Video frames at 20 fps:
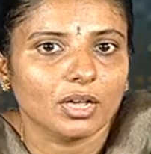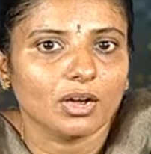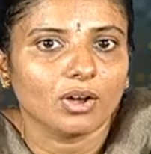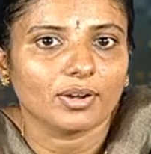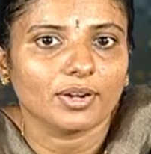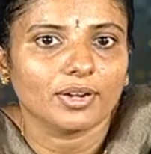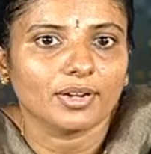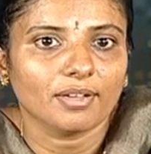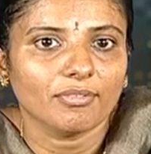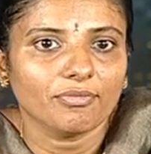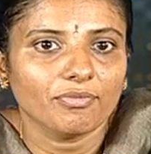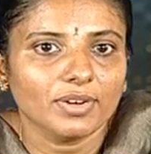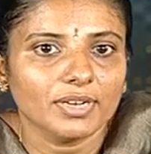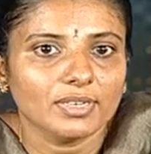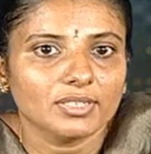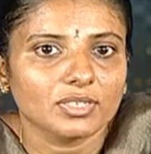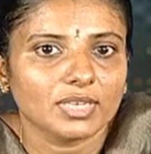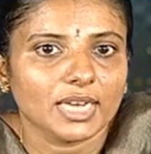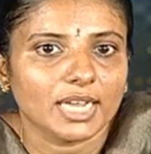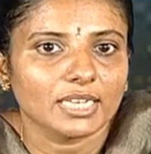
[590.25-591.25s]
or a
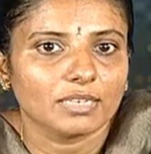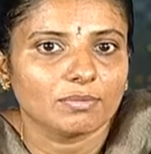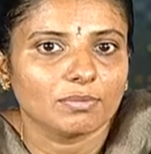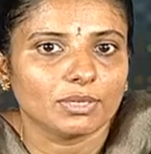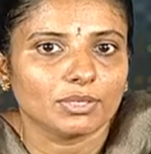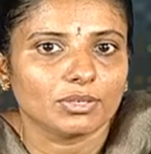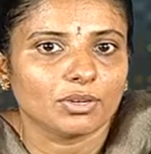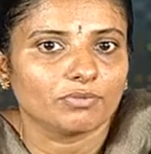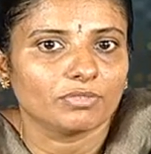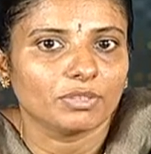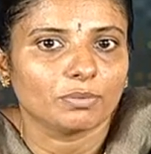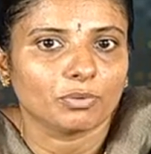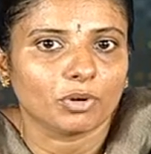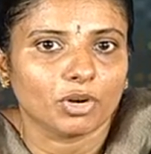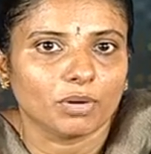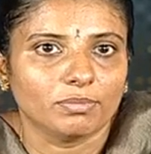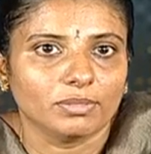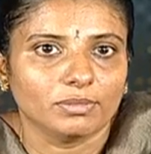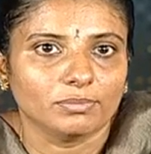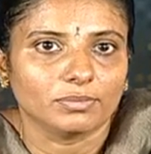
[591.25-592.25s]
definite statement of the
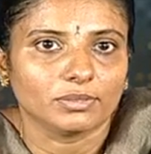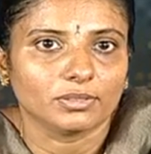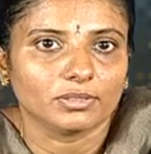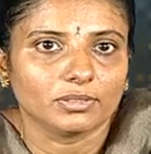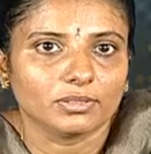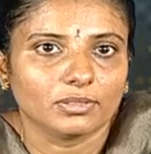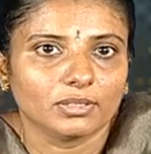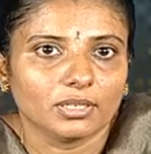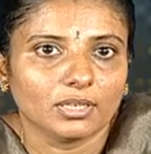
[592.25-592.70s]
problems.